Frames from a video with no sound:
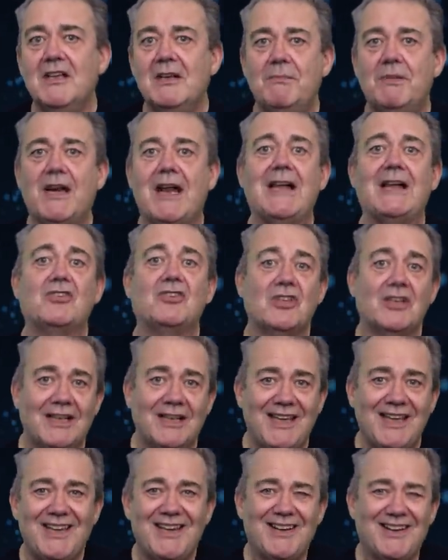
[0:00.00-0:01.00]
But
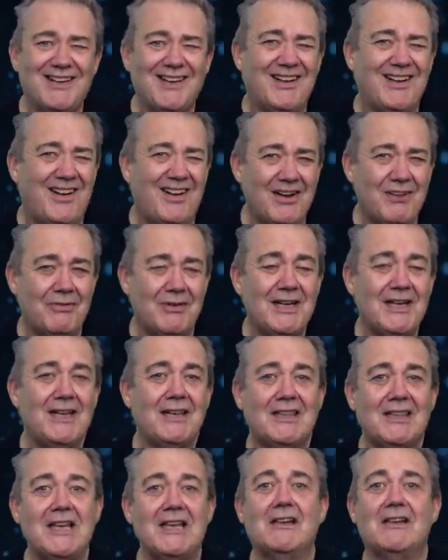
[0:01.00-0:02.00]
actually, I really
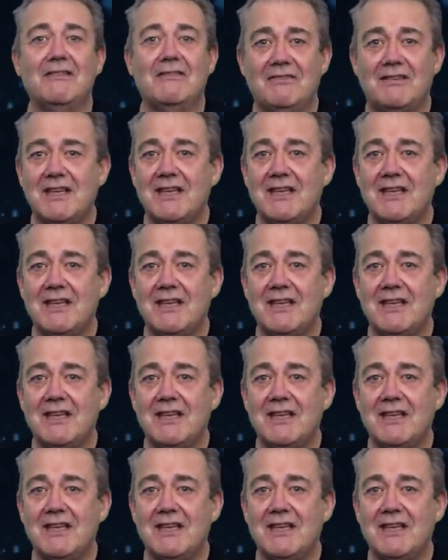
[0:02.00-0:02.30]
think of